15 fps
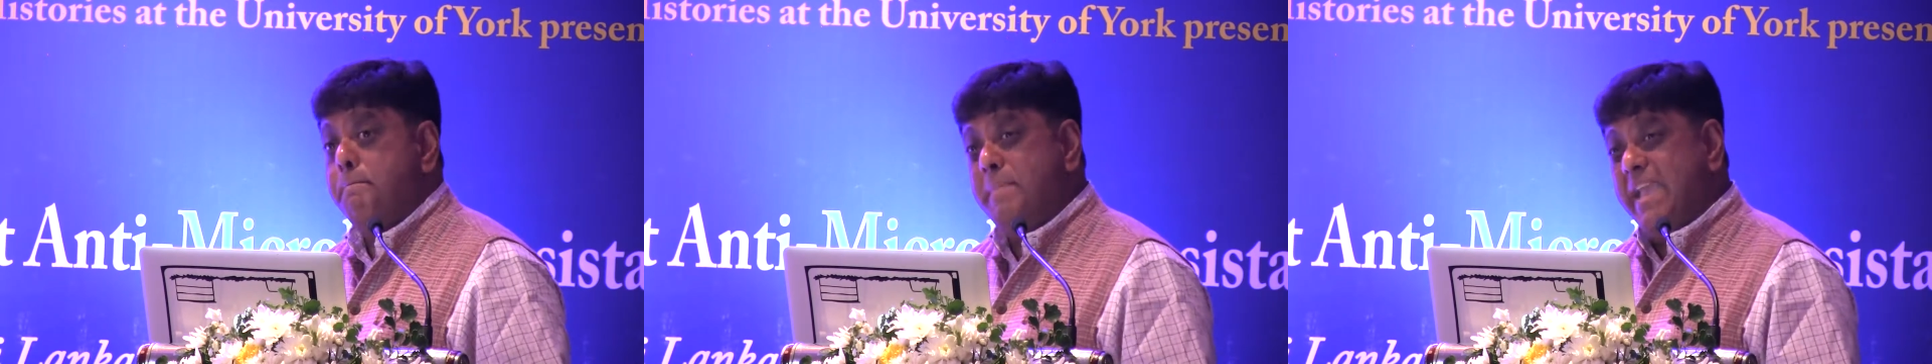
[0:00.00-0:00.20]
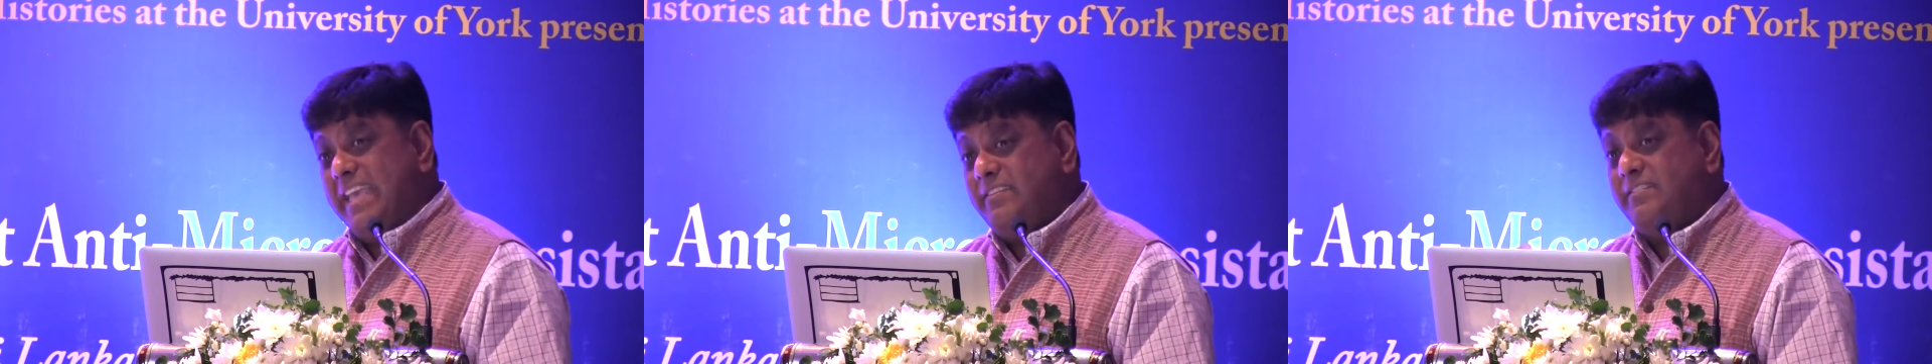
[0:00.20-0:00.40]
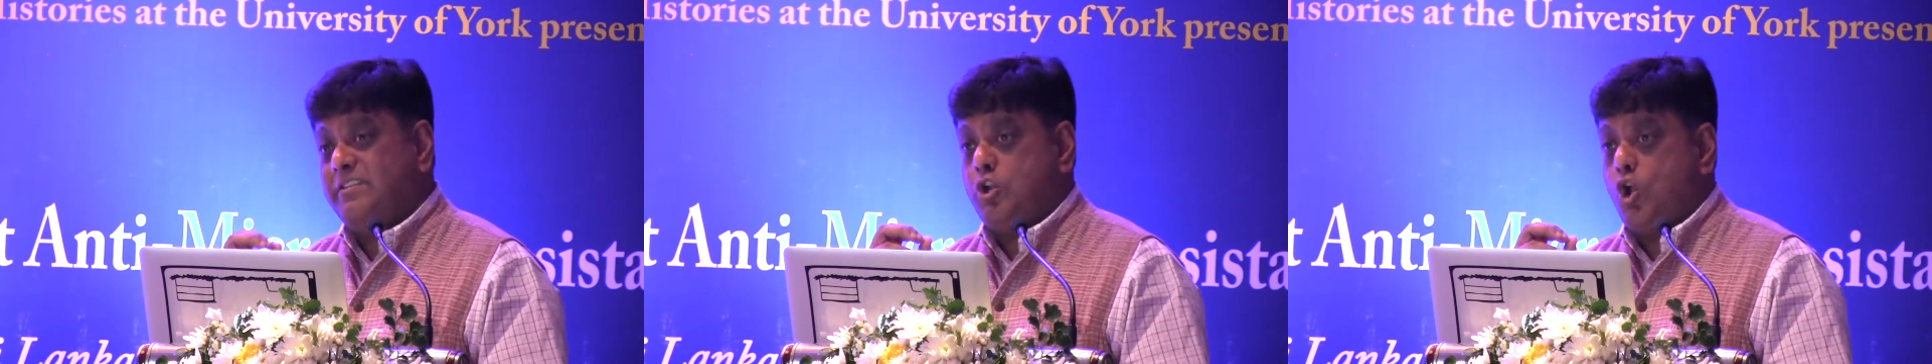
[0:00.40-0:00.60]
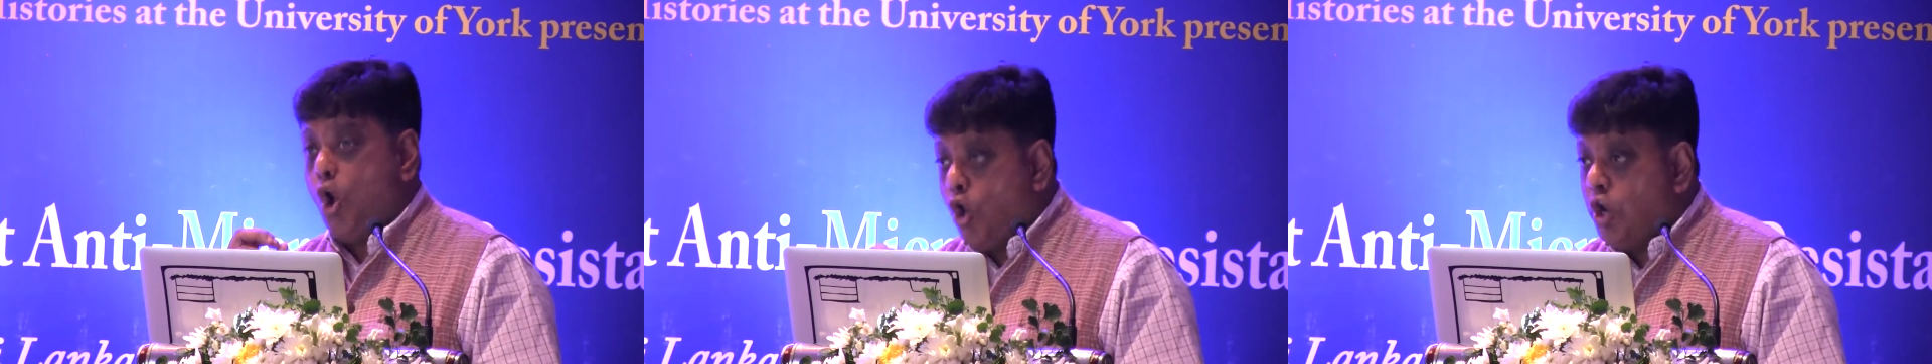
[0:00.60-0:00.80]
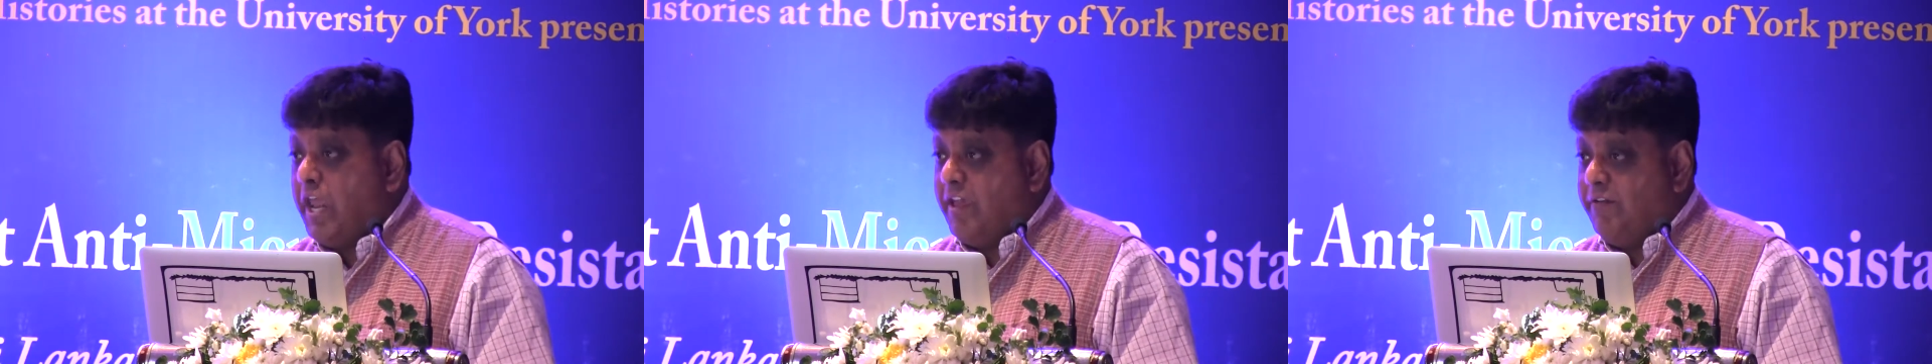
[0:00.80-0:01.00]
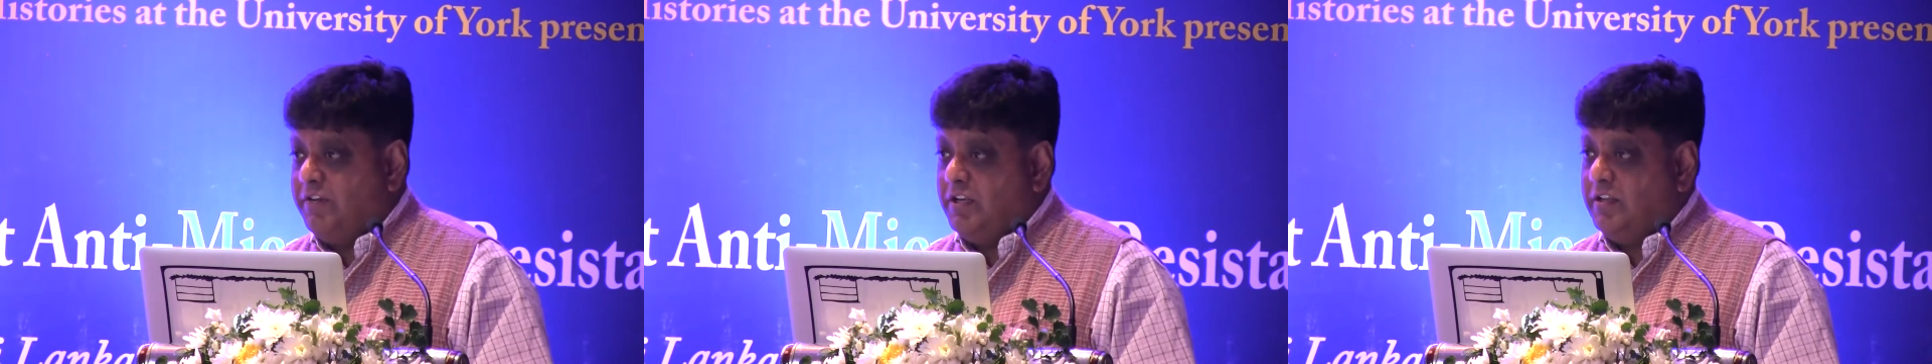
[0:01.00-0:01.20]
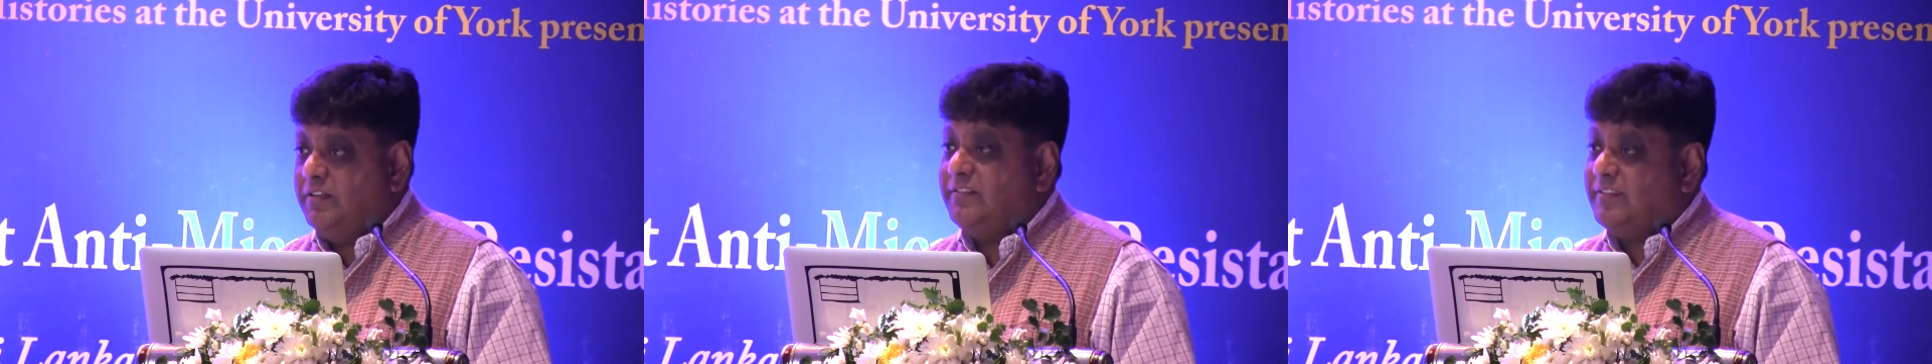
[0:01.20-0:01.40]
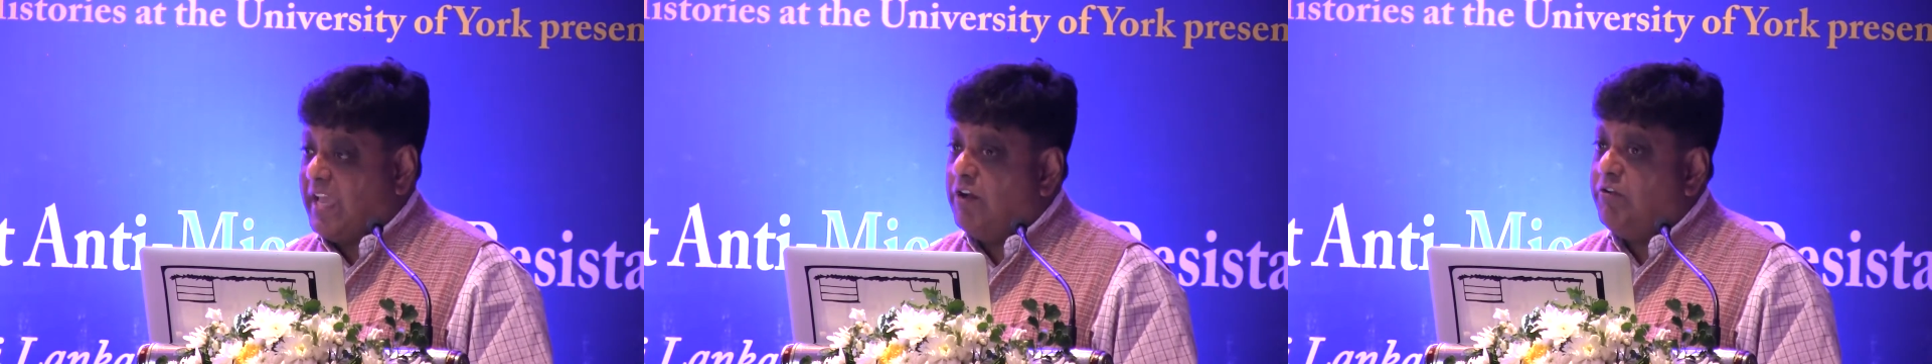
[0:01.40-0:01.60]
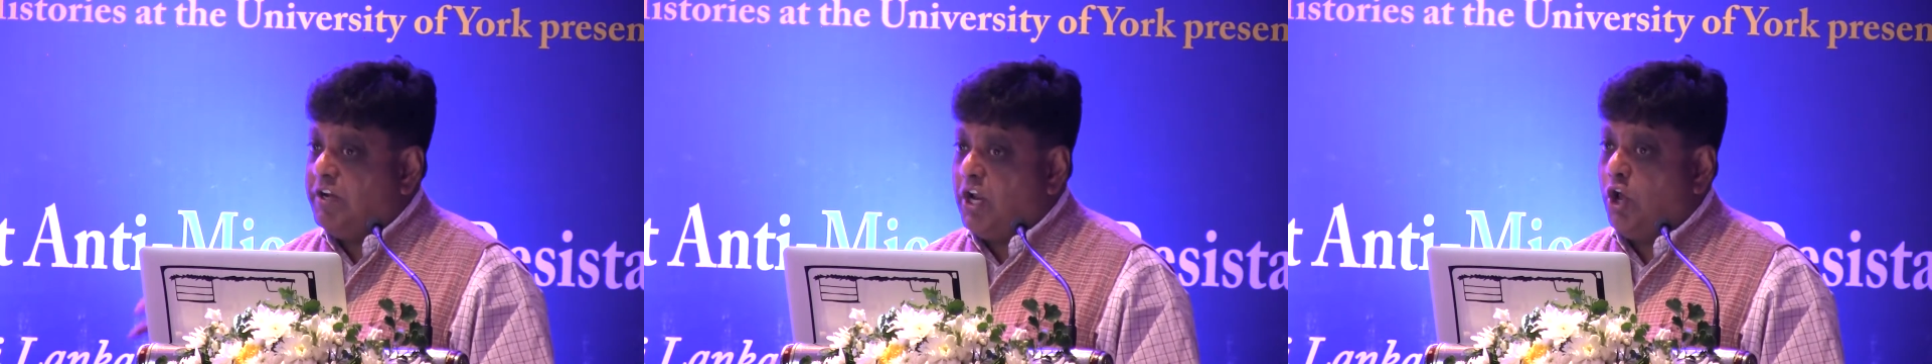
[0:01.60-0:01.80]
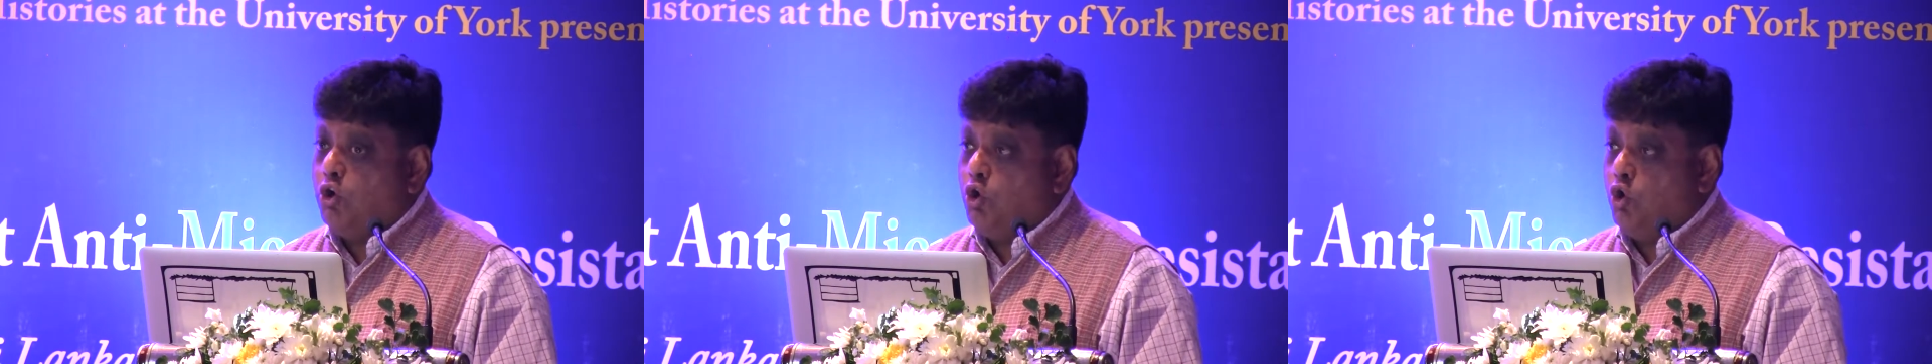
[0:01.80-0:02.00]
based on evidence
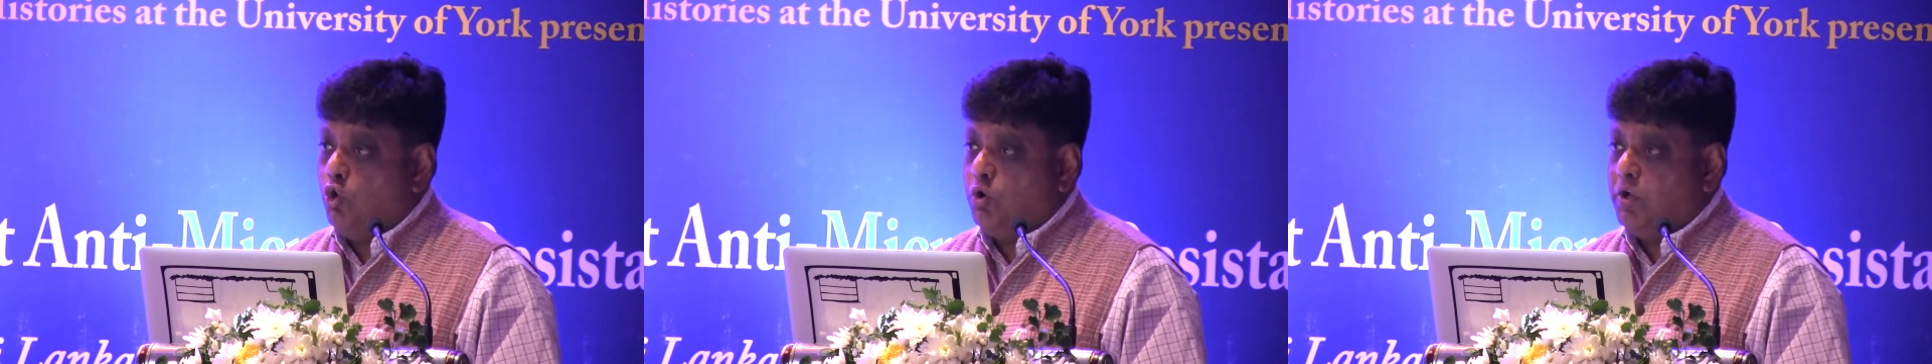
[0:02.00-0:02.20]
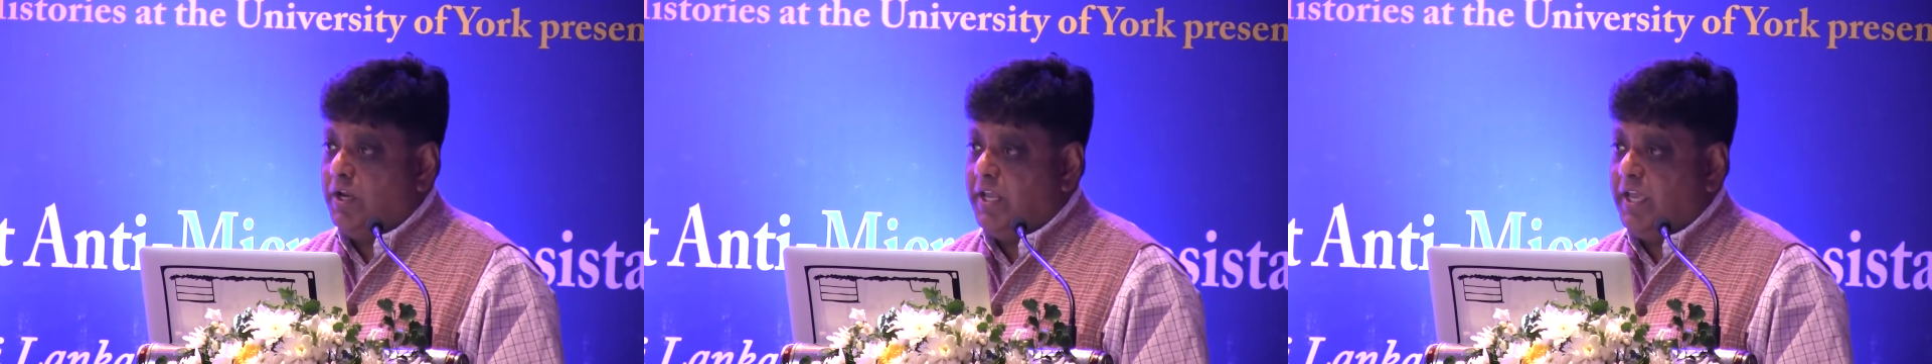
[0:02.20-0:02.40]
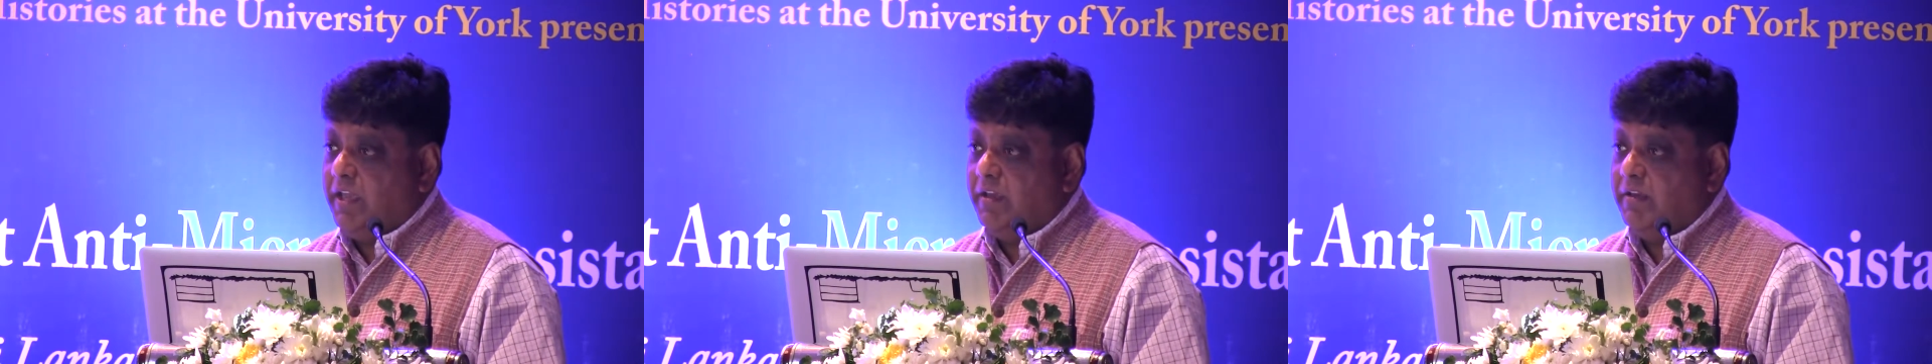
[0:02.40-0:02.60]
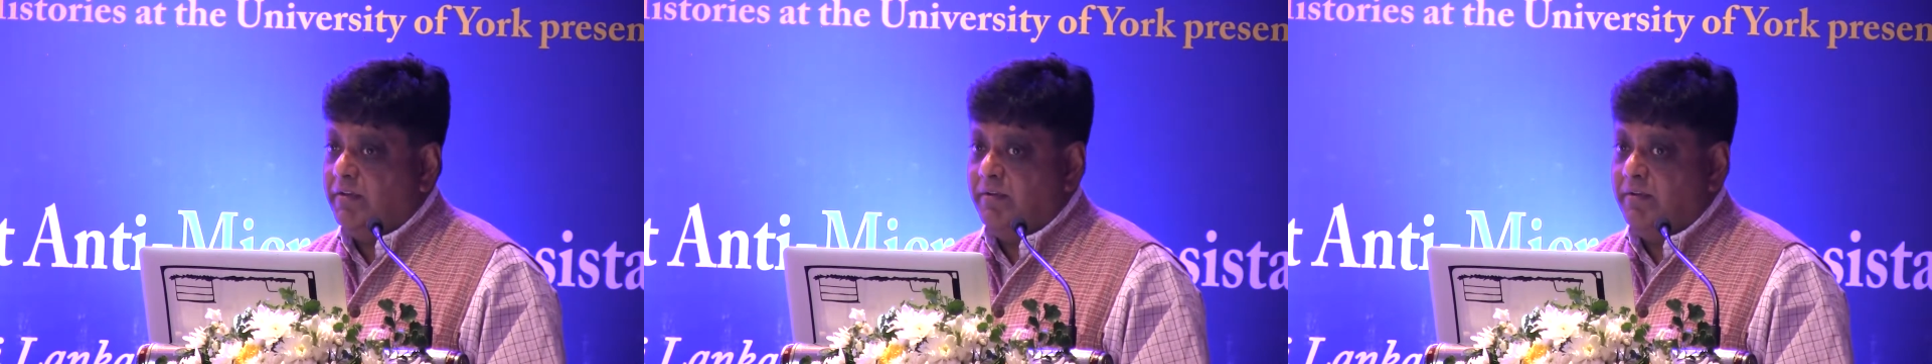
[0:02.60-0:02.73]
carried out locally,